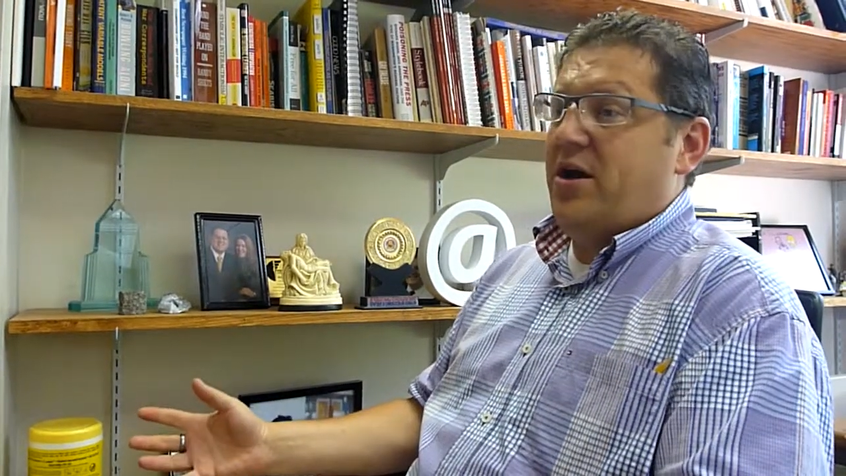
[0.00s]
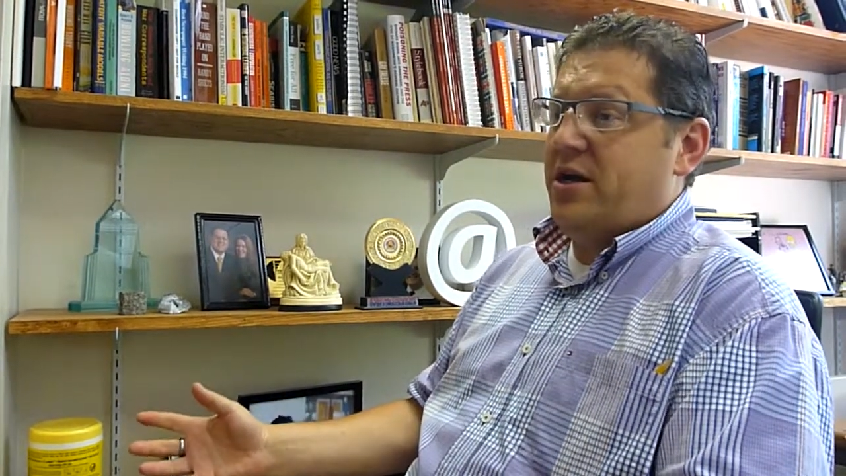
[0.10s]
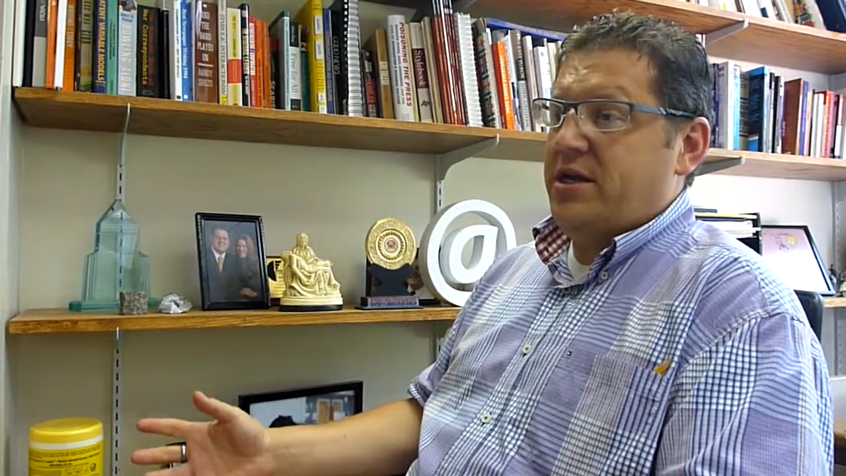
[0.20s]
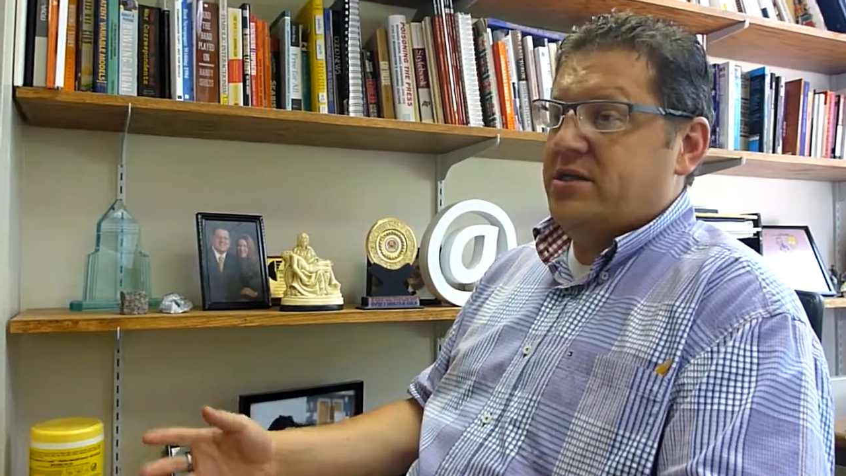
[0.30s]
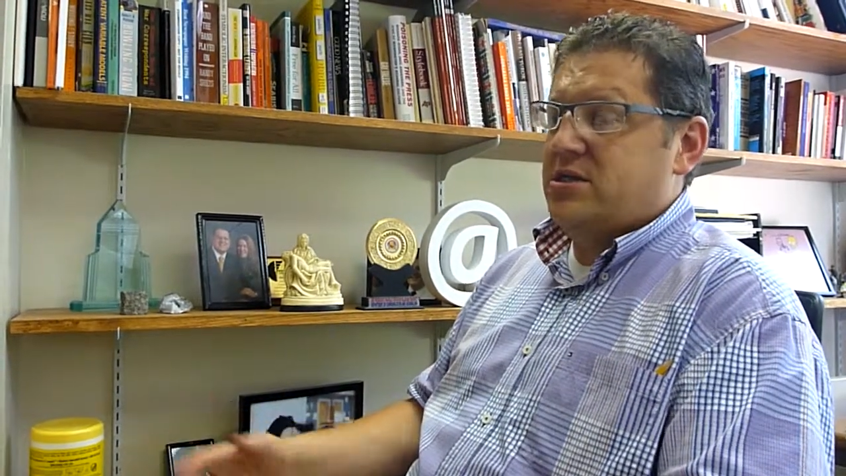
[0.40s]

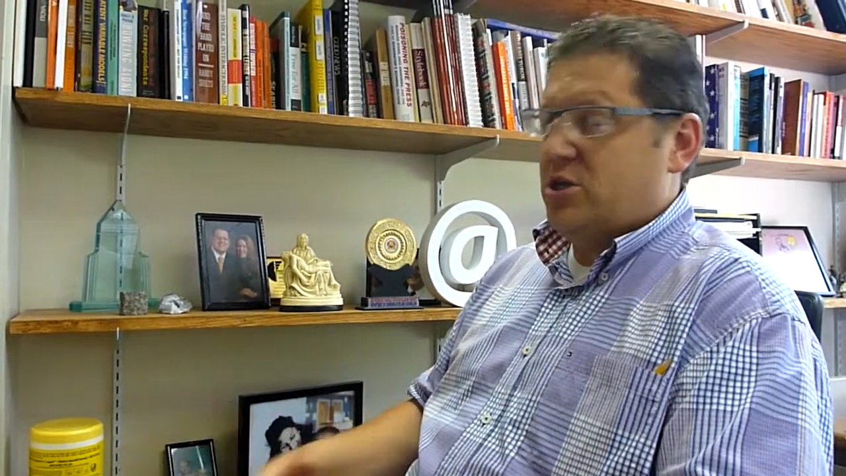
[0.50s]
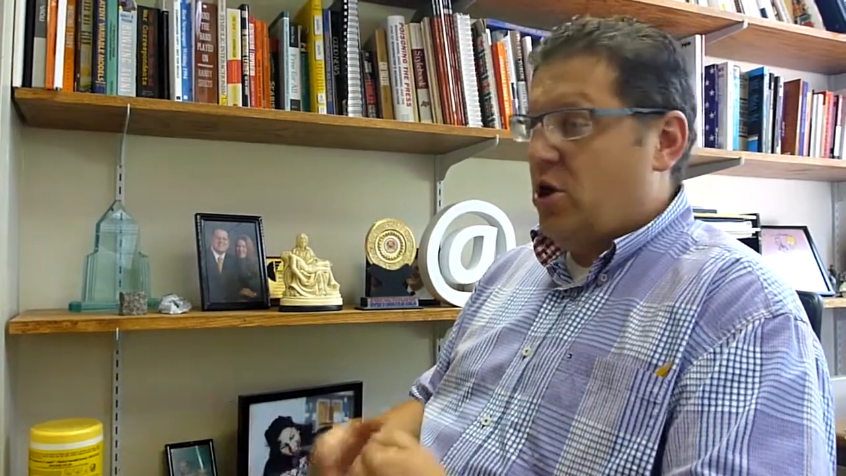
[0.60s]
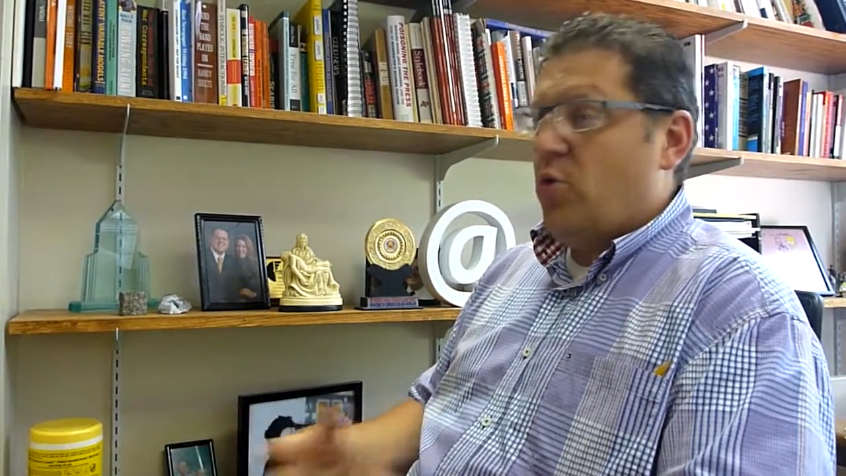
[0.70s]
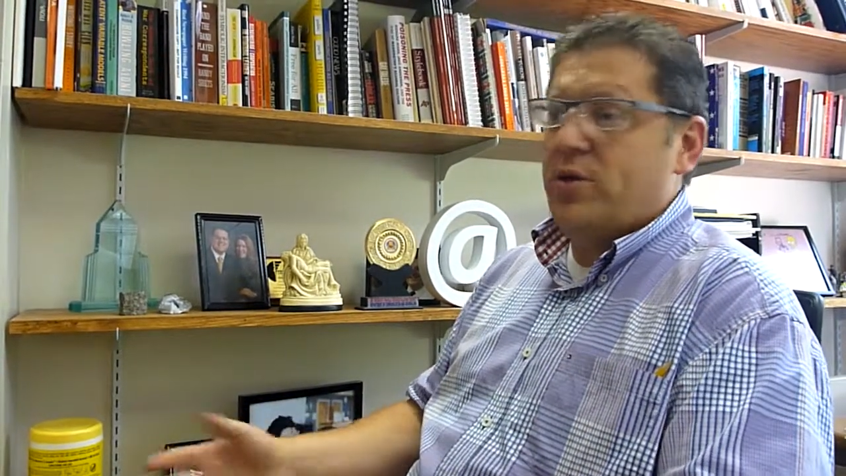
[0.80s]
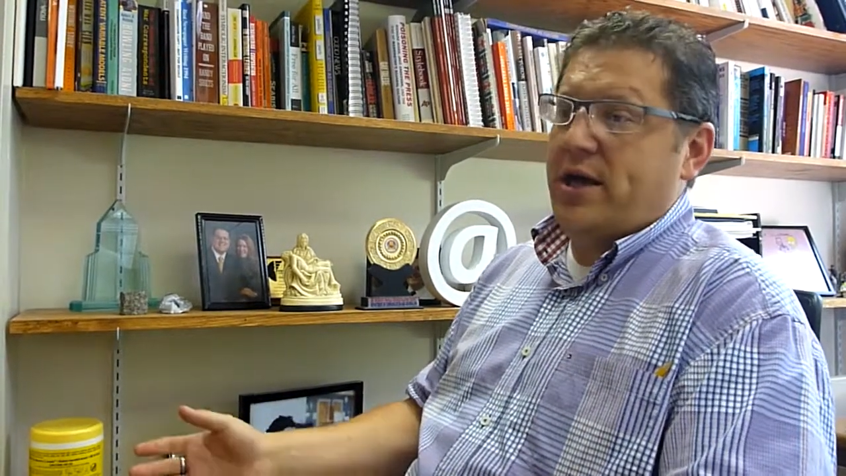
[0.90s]
audience, to
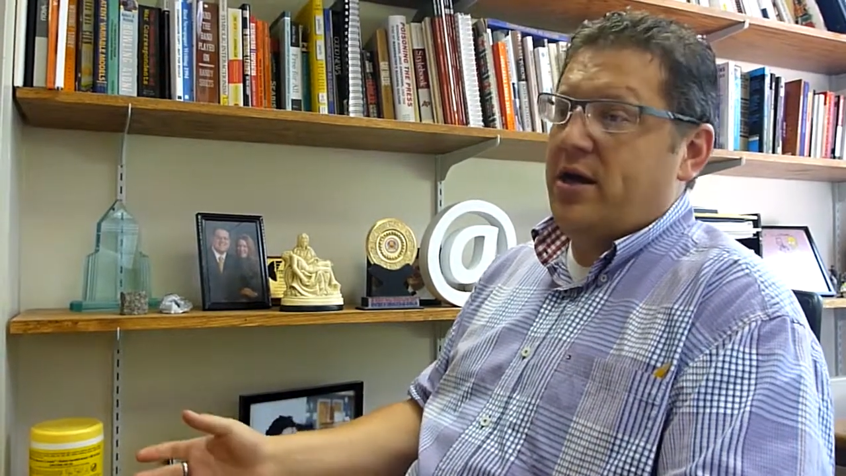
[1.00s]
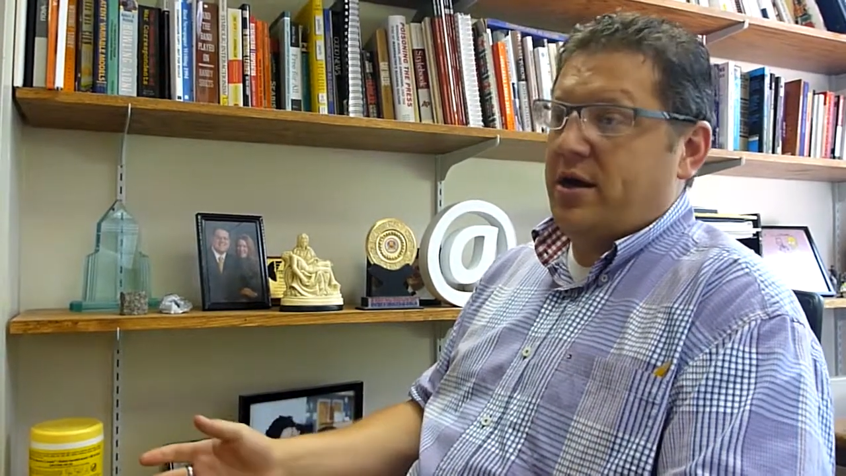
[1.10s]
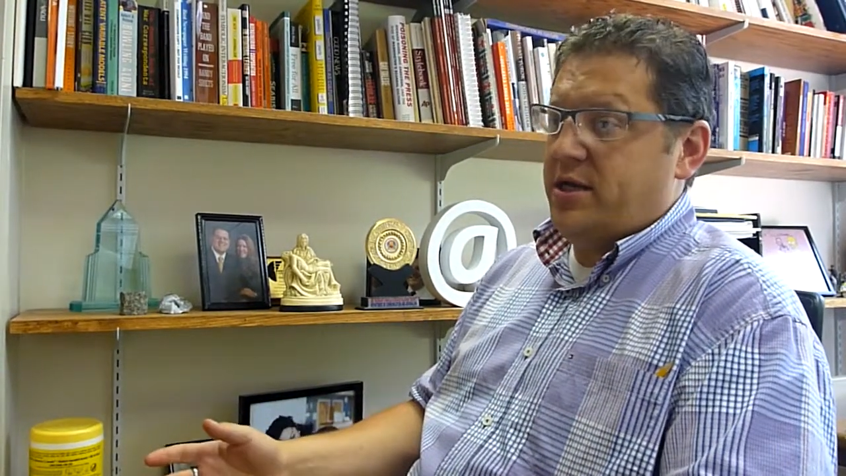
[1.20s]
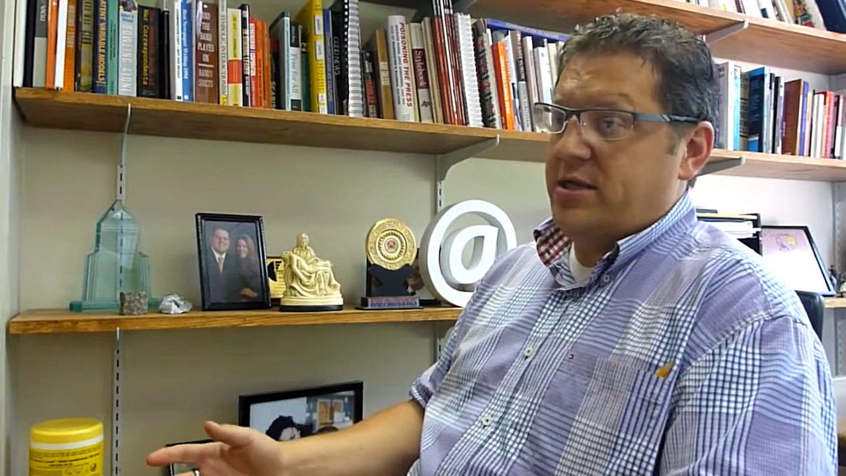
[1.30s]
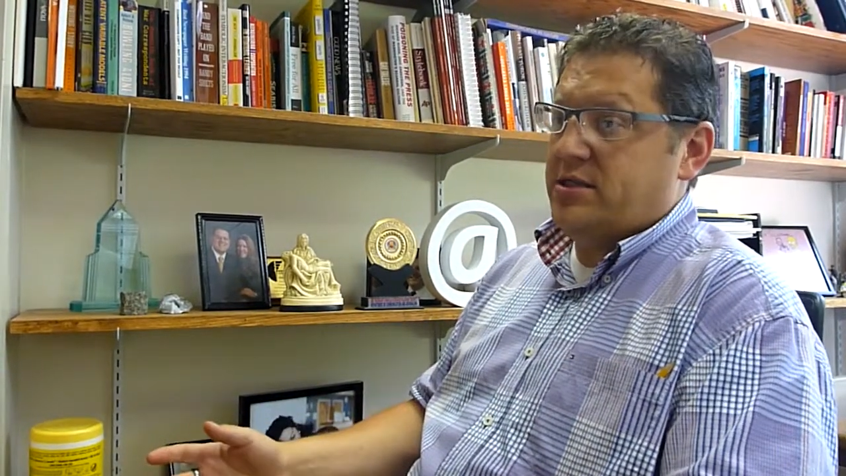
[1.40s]
go where that
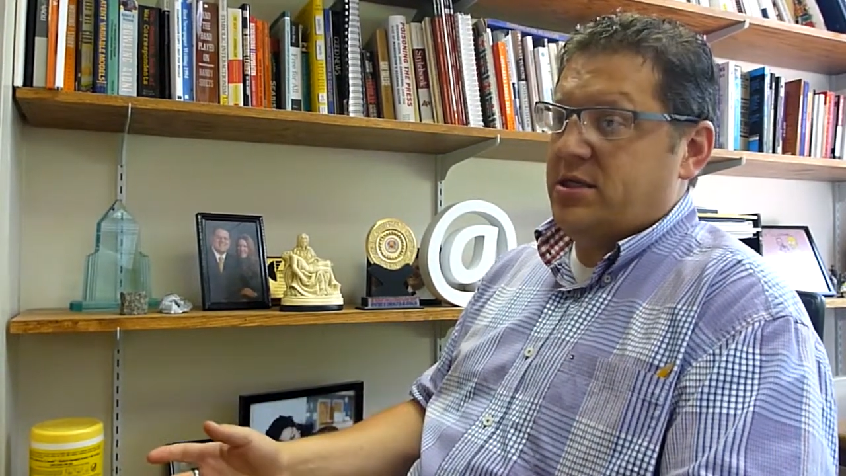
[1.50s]
audience